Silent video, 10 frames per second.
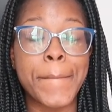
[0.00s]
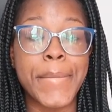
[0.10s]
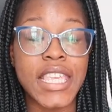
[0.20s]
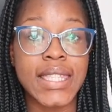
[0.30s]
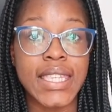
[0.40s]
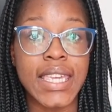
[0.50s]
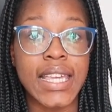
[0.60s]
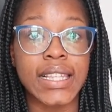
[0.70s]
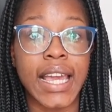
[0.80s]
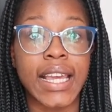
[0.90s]

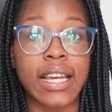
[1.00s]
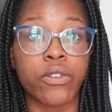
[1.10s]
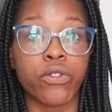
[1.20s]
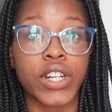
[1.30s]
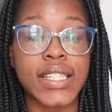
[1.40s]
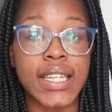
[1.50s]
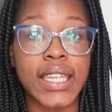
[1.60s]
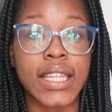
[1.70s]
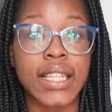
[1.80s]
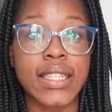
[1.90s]
busy, like
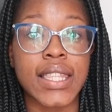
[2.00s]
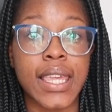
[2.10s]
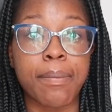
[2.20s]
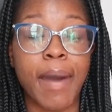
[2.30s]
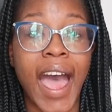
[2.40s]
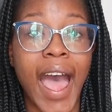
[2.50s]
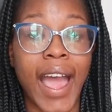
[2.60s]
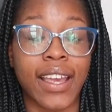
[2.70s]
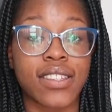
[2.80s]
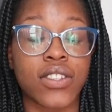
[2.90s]
ridiculously
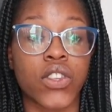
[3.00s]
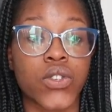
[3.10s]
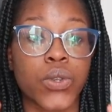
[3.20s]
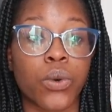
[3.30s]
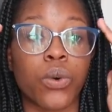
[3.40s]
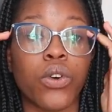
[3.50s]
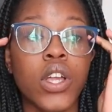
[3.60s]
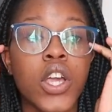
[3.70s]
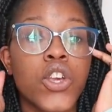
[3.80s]
packed the school.